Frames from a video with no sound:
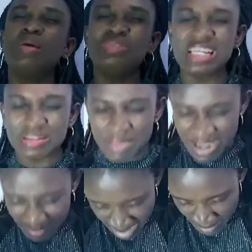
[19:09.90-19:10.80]
Abuja is
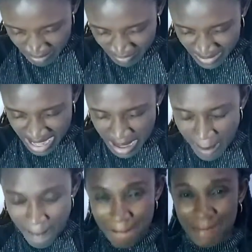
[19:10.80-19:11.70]
Miriam,
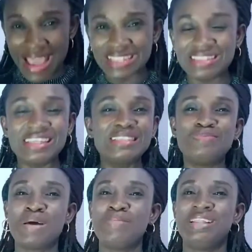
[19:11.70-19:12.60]
my state
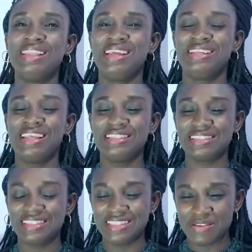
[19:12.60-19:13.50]
mama then in
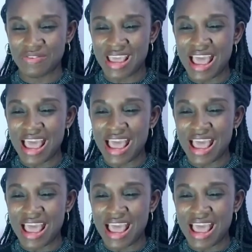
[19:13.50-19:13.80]
SCCF.